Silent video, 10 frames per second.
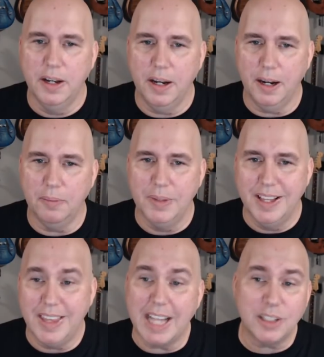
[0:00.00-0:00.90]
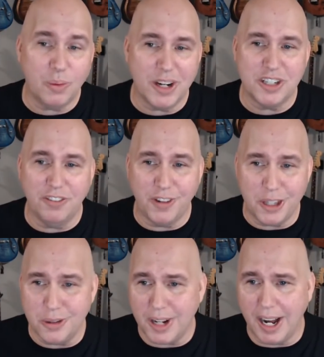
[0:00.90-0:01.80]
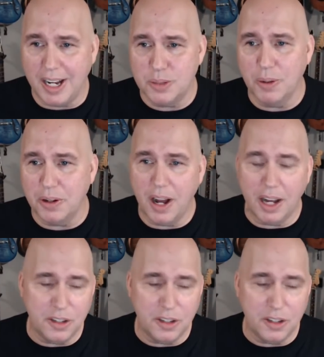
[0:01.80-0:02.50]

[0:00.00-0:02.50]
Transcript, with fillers: Um, that's a question for you guys whether or not